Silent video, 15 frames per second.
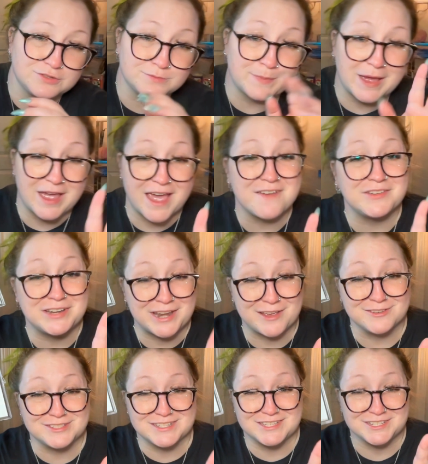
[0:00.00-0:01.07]
about having
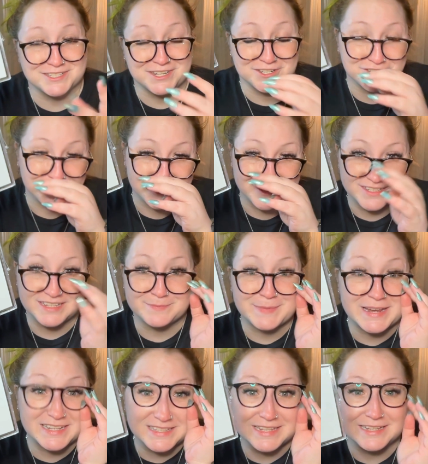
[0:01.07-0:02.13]
nails as a stitcher is it
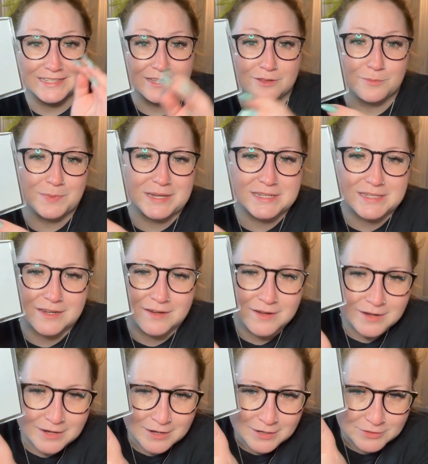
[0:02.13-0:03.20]
makes things a little bit easier.
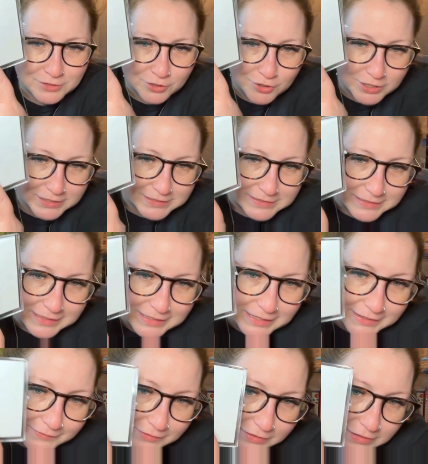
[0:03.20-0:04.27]
So you can see
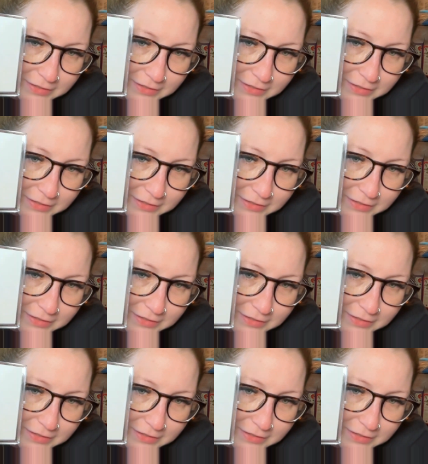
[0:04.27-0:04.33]
even